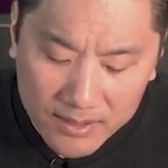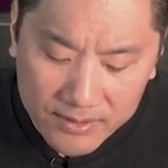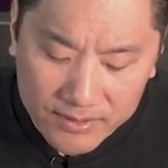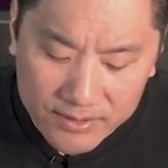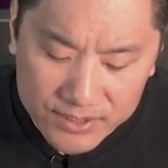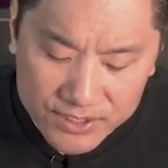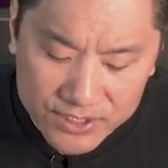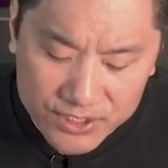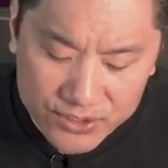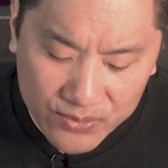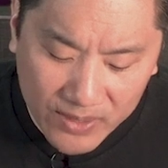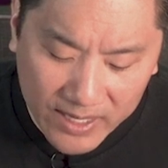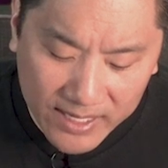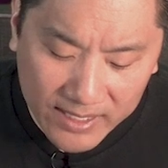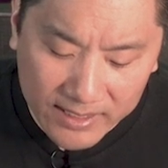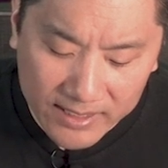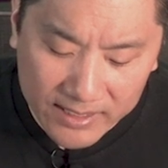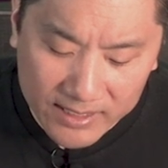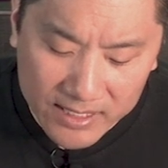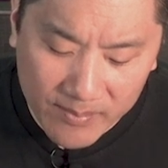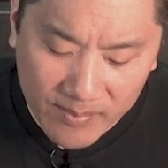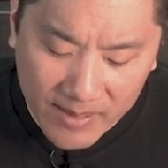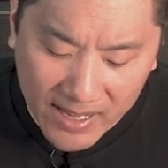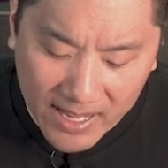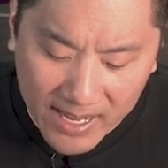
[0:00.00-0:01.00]
the straight
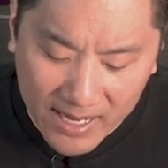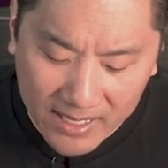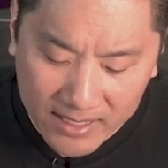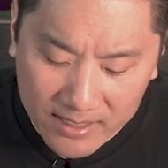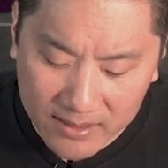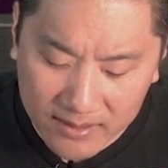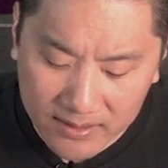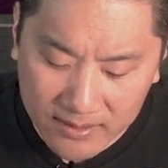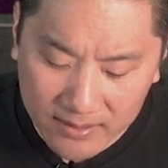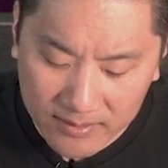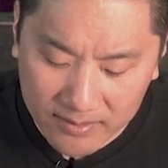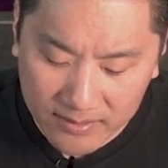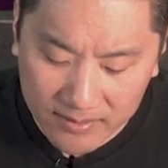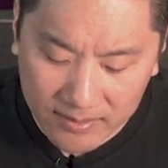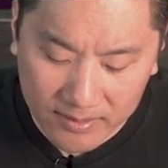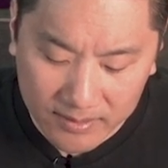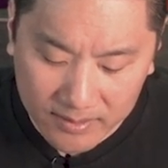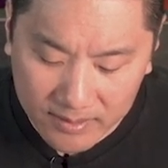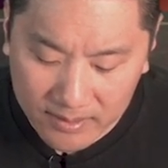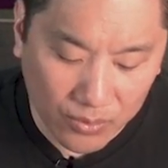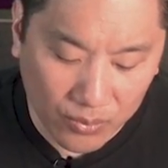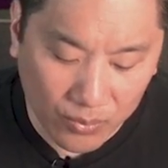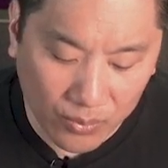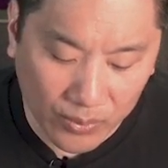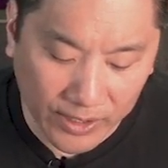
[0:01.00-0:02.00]
in the back.
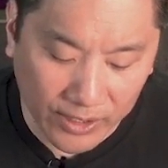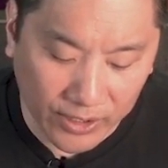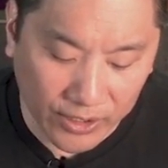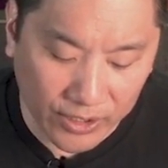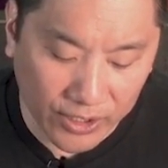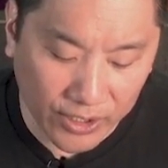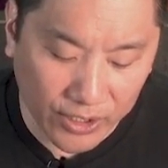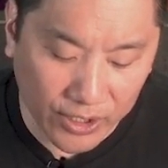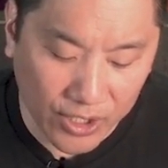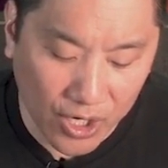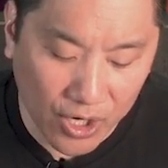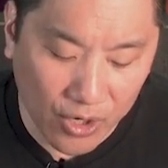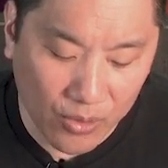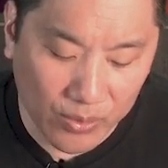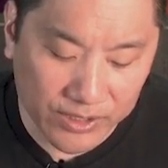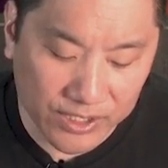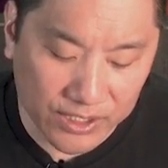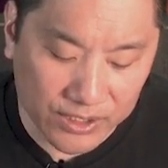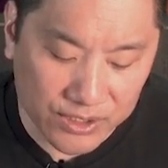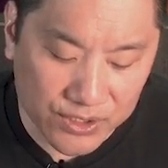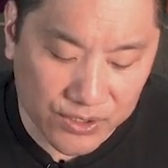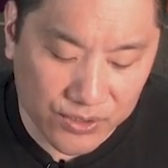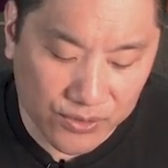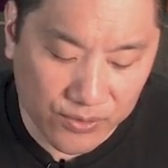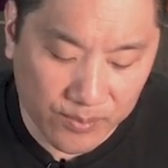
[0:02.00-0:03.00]
We are going to go with the
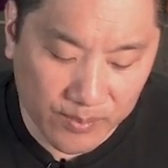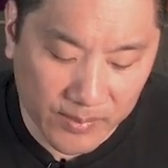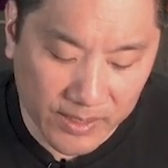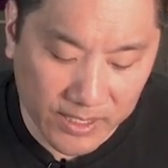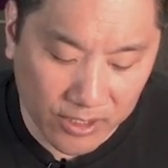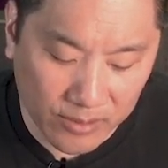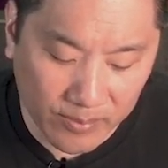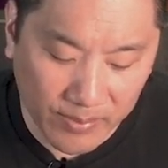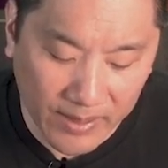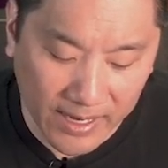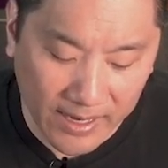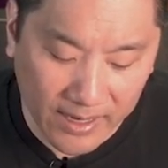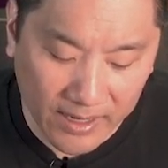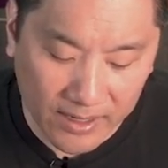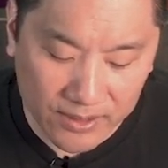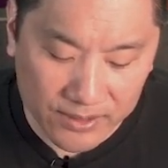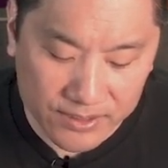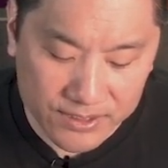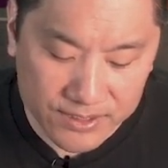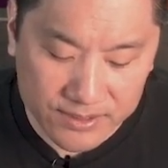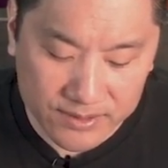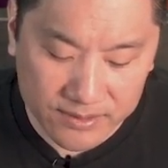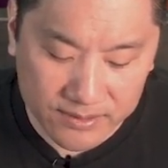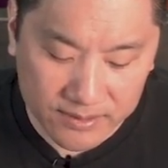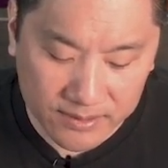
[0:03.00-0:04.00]
2 middle
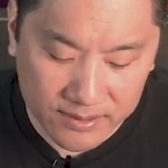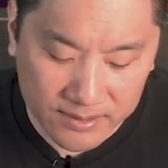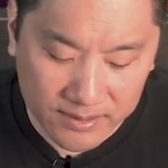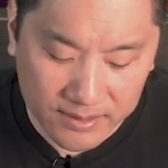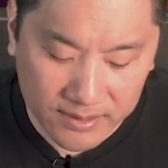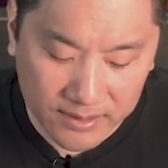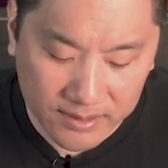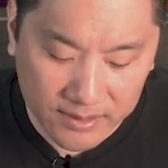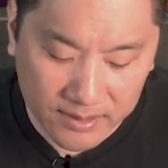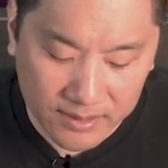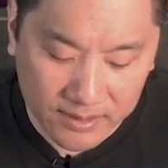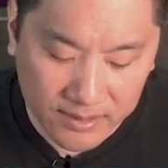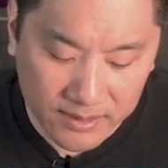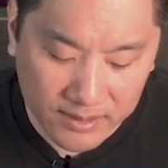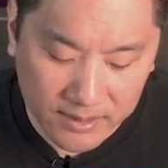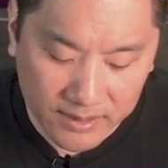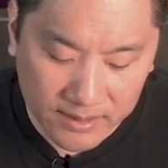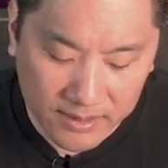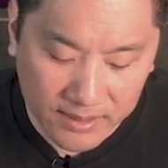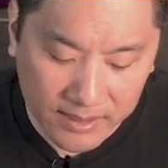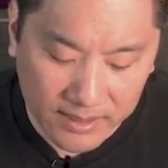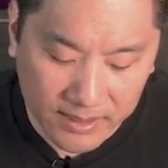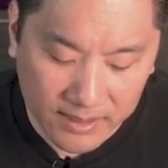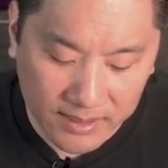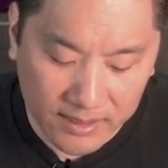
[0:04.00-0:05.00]
pairs
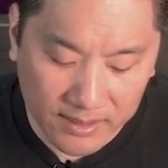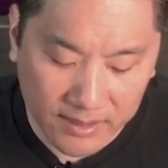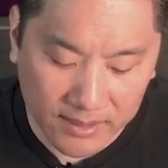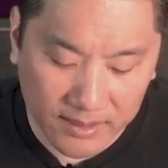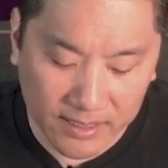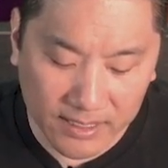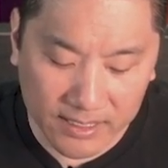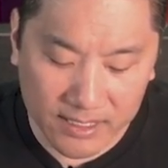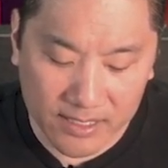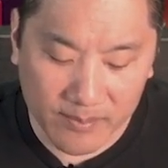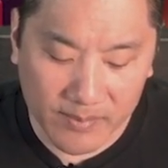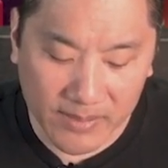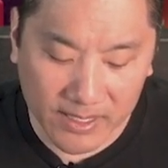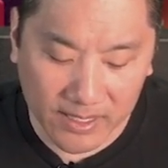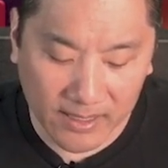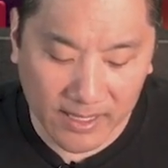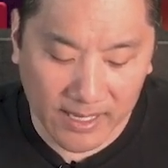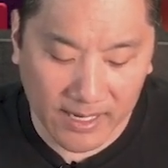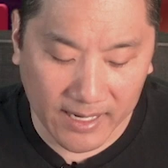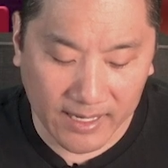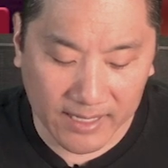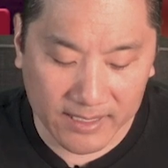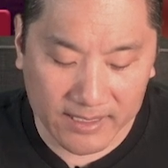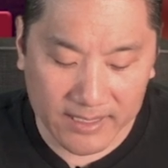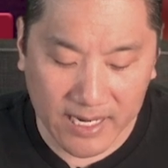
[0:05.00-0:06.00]
in the middle
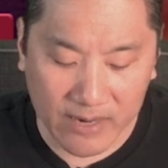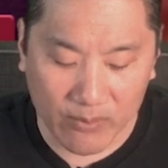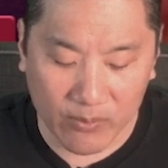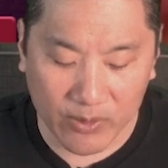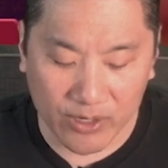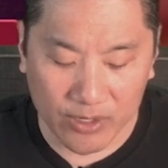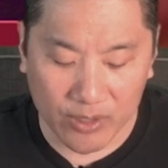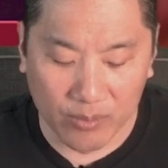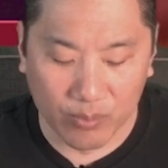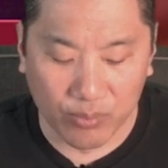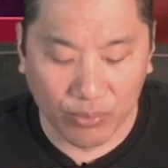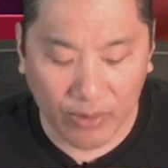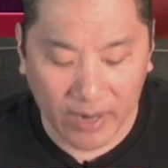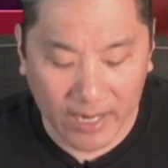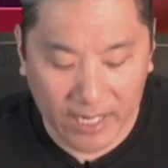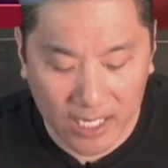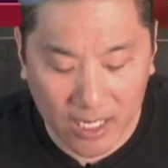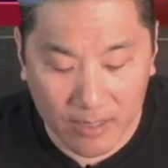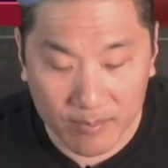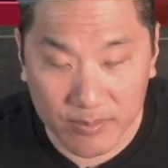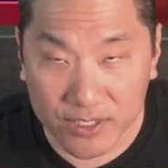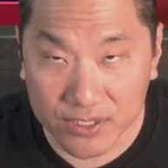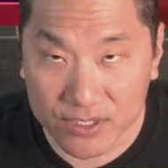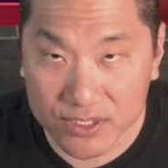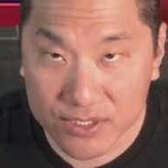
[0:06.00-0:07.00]
hand, and we're going to break
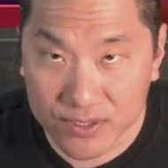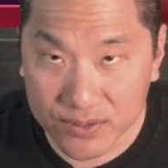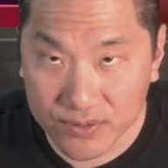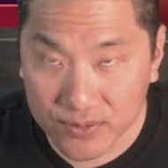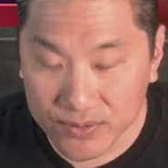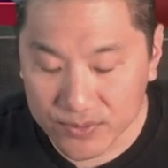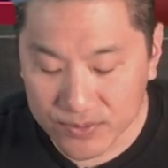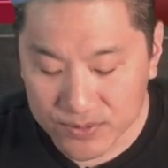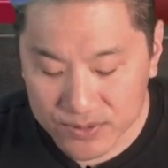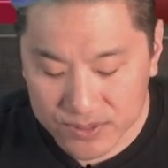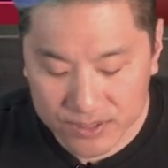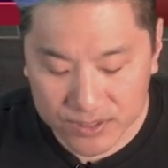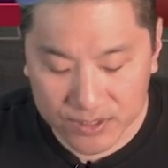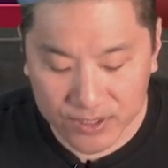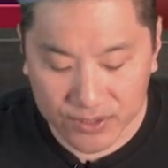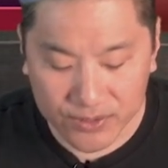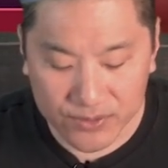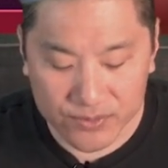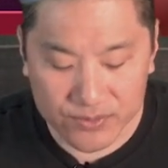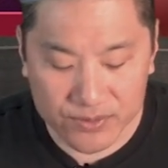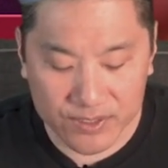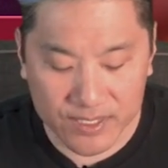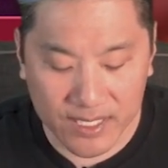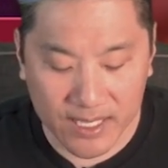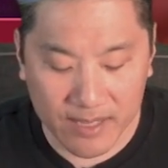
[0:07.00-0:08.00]
up the 2s to
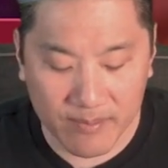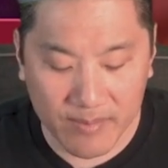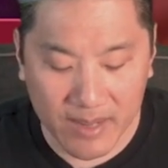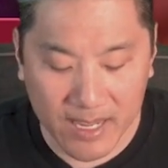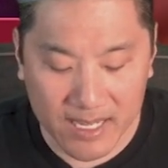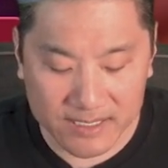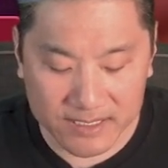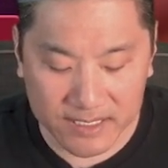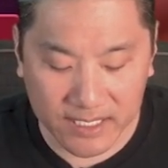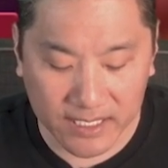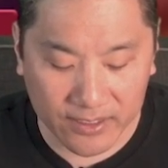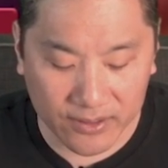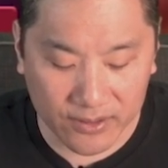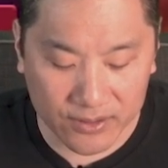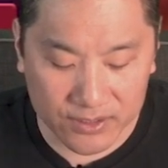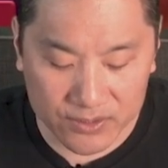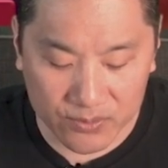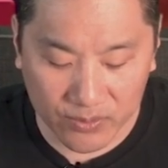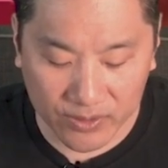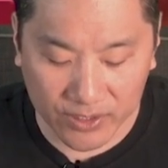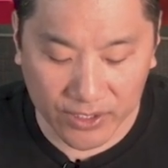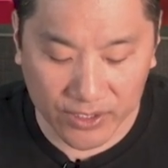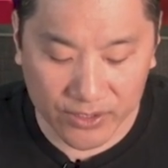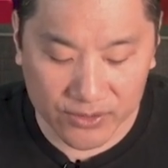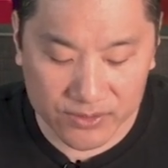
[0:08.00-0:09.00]
use them as kickers.
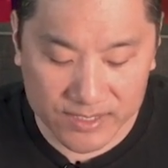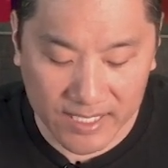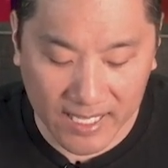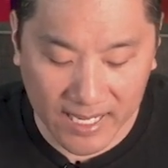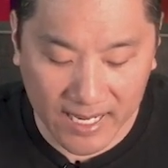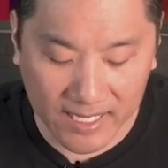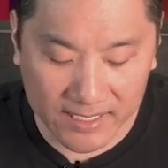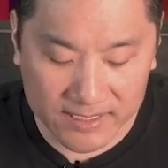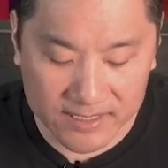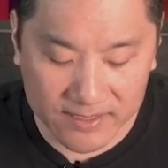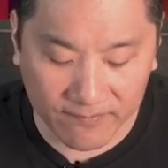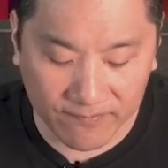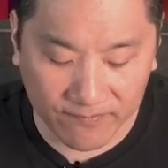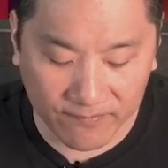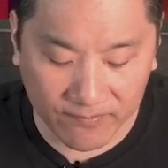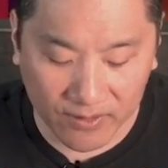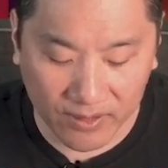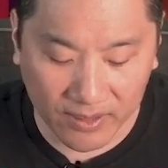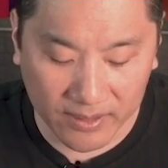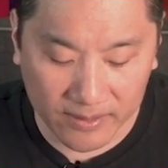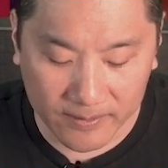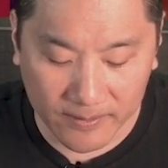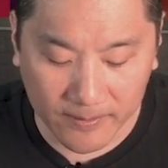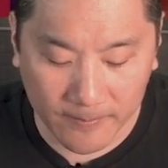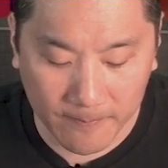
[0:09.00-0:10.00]
We're going to use the 8s up
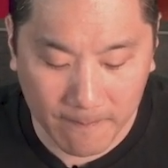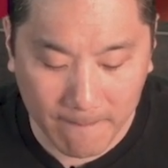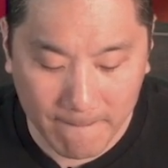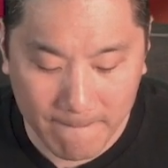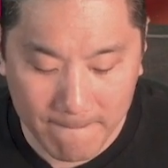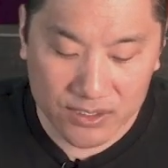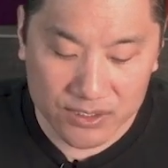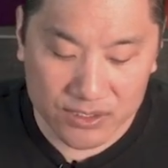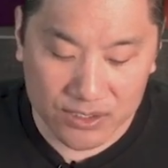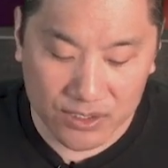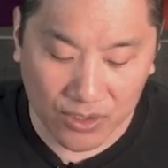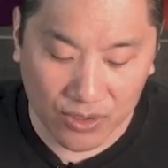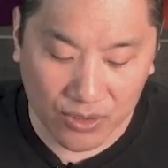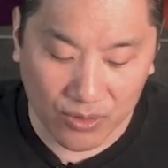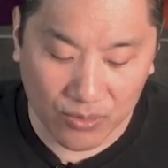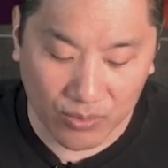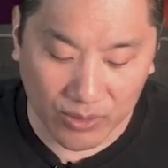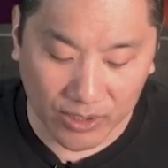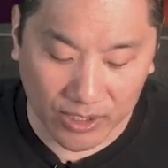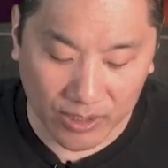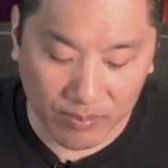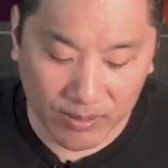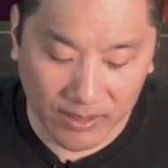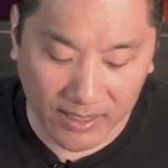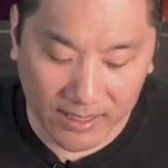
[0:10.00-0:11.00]
front. So
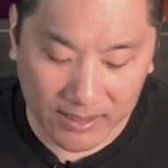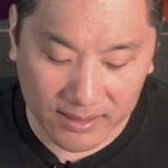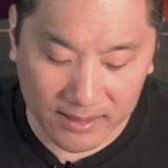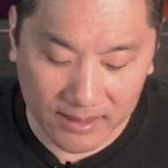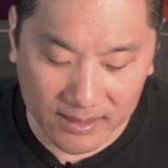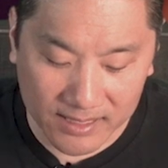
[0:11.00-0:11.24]
we're going to play it